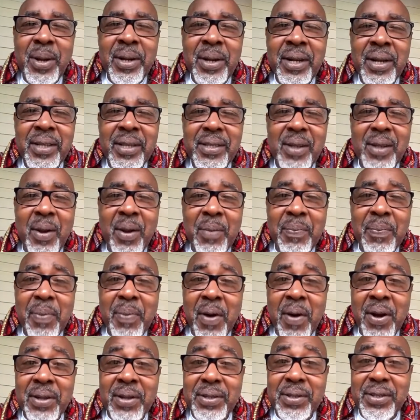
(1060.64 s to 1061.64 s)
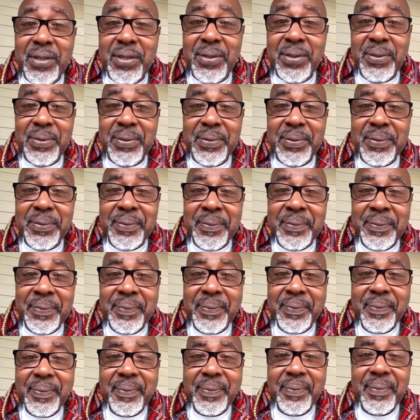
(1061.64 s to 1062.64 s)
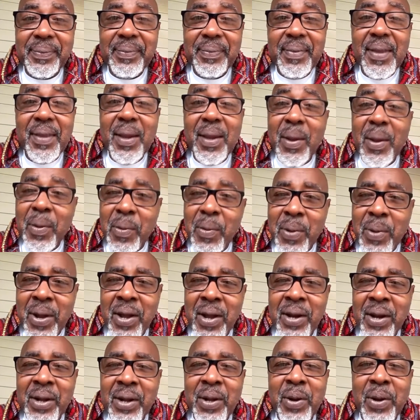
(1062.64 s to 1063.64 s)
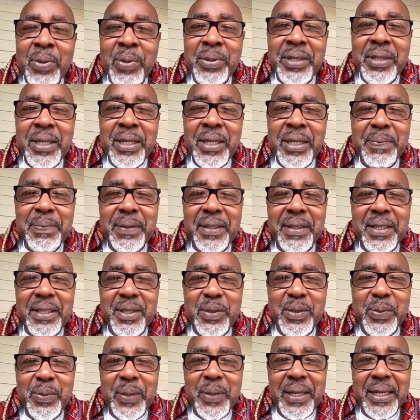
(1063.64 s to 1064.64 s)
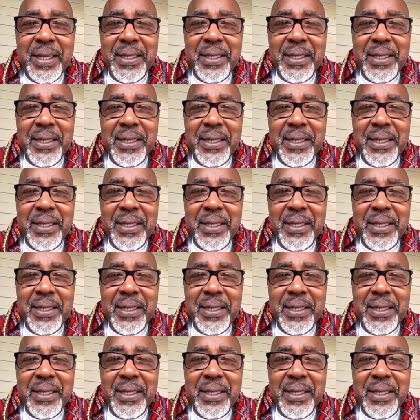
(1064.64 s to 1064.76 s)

us on part two. We're going to go deeper this week.